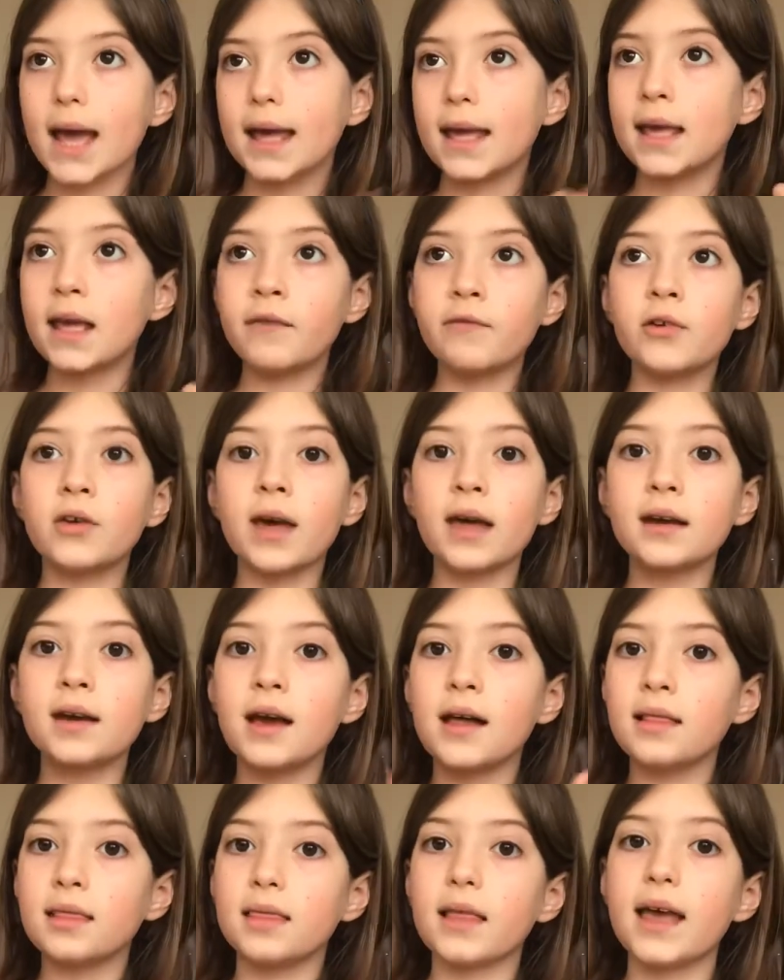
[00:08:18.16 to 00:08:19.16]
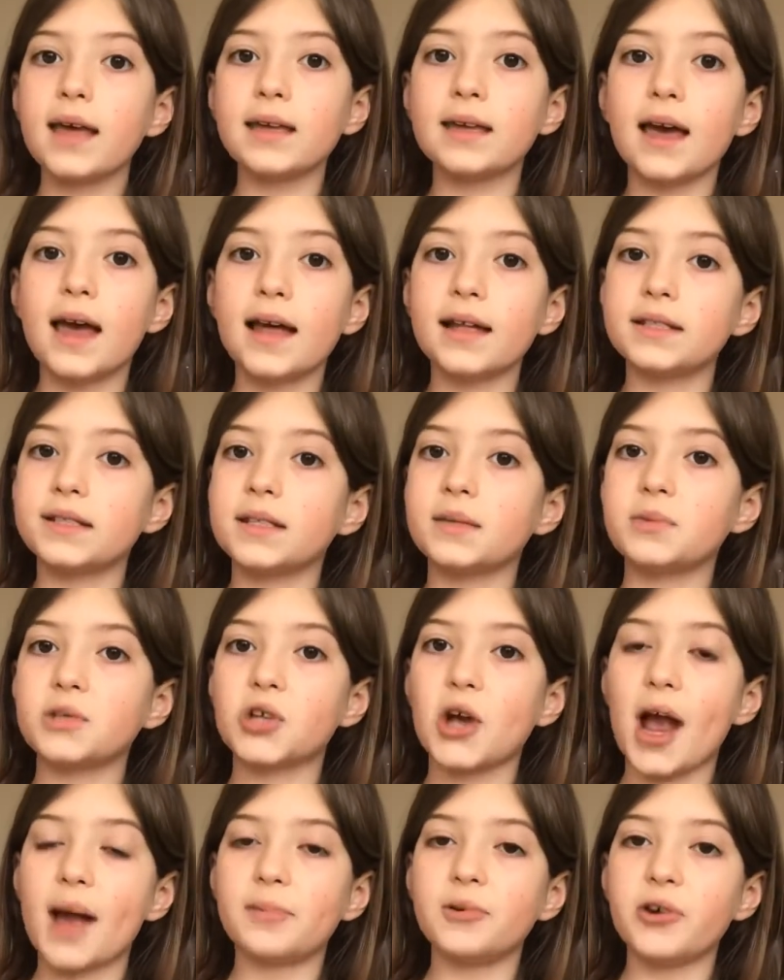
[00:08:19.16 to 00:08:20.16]
If you can, like and
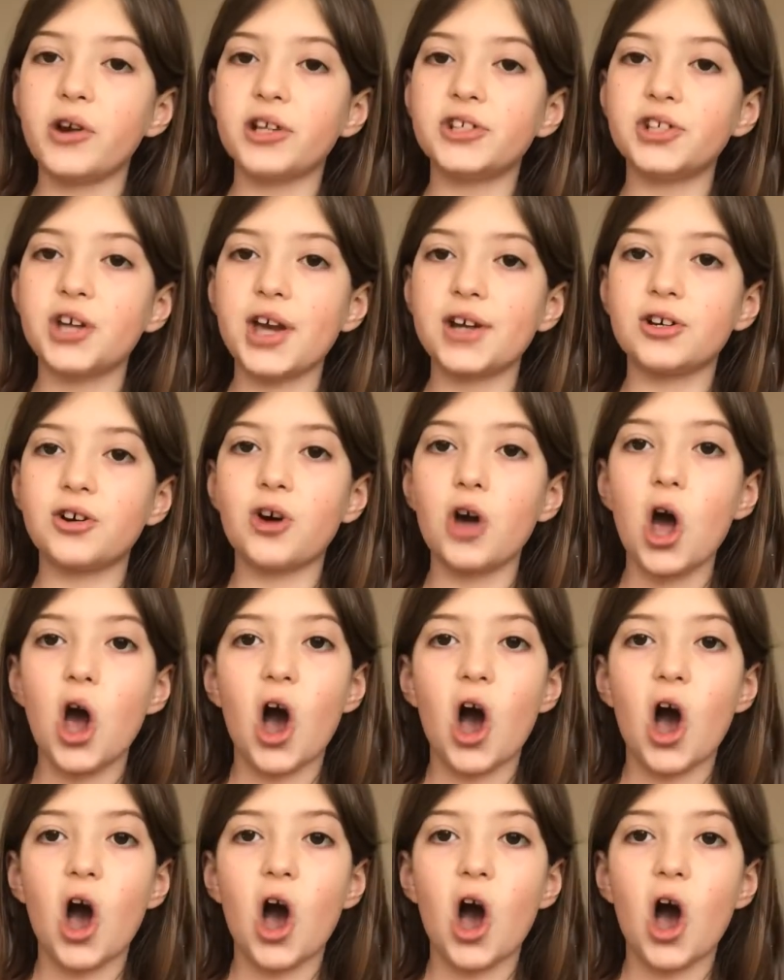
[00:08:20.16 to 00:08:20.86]
subscribe to our channel.